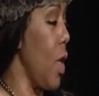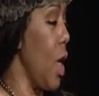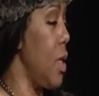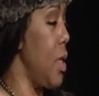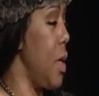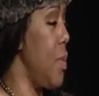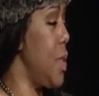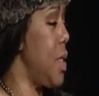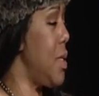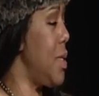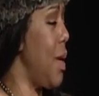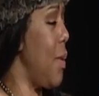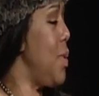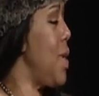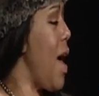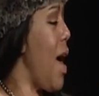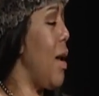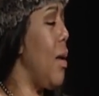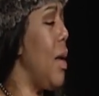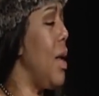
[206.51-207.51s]
they
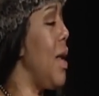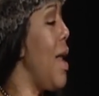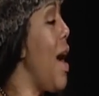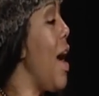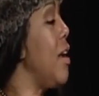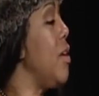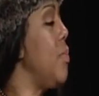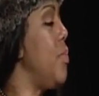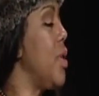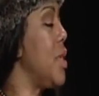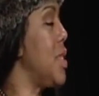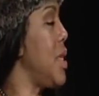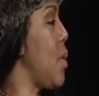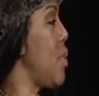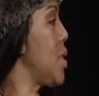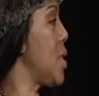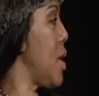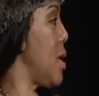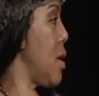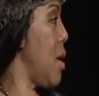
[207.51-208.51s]
had a line of books that
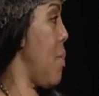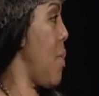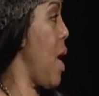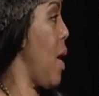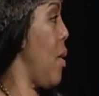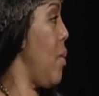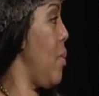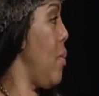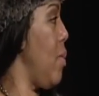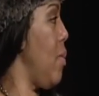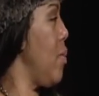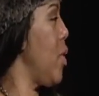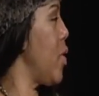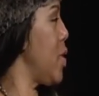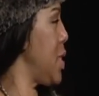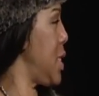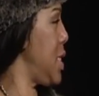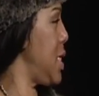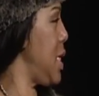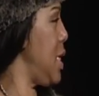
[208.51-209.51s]
was going to come out.
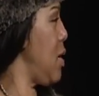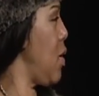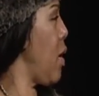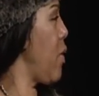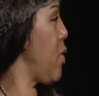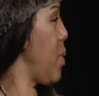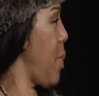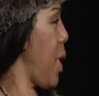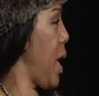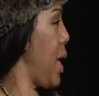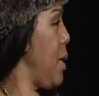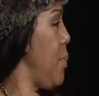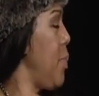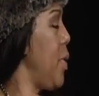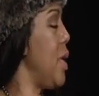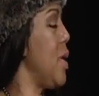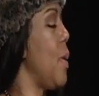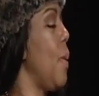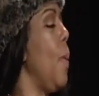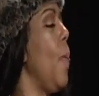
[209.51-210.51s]
Murder C, Everybody
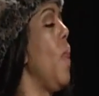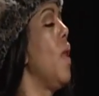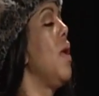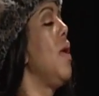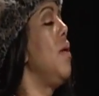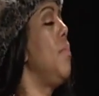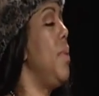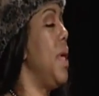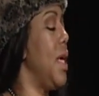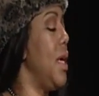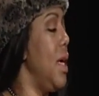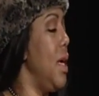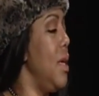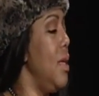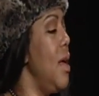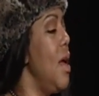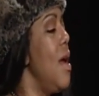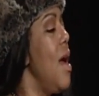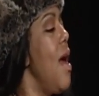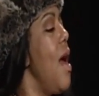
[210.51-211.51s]
book. Biggie,
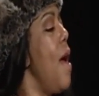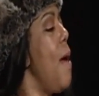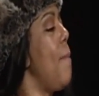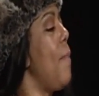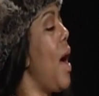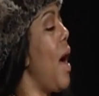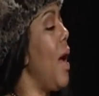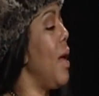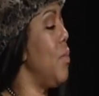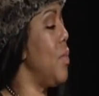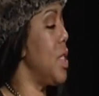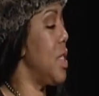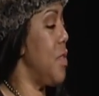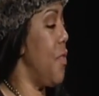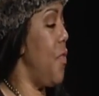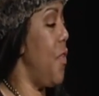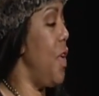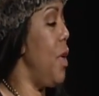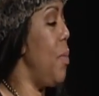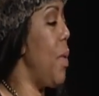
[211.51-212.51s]
and mine was the
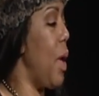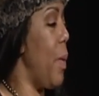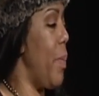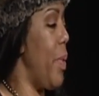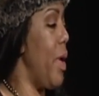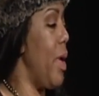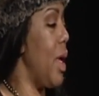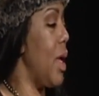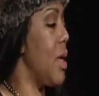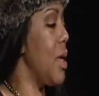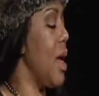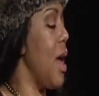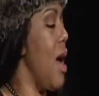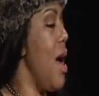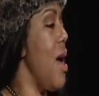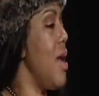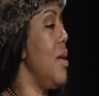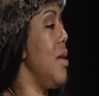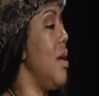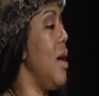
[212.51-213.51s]
female book,
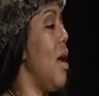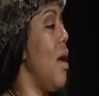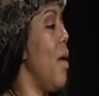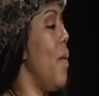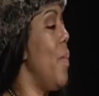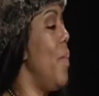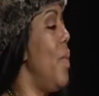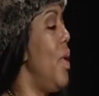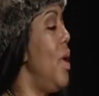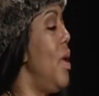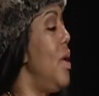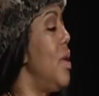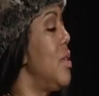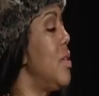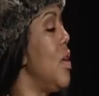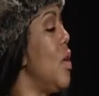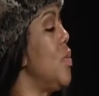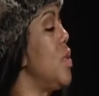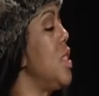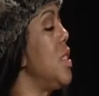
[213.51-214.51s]
and
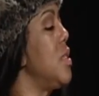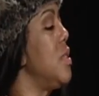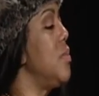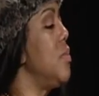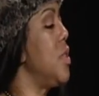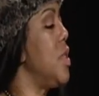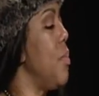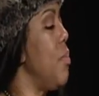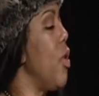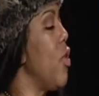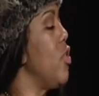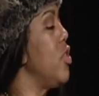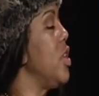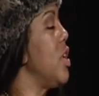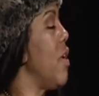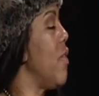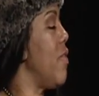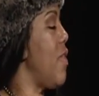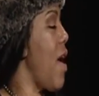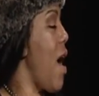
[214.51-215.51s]
so it was the
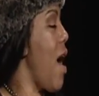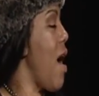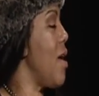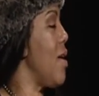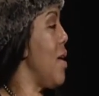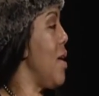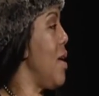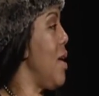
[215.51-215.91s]
merging of that.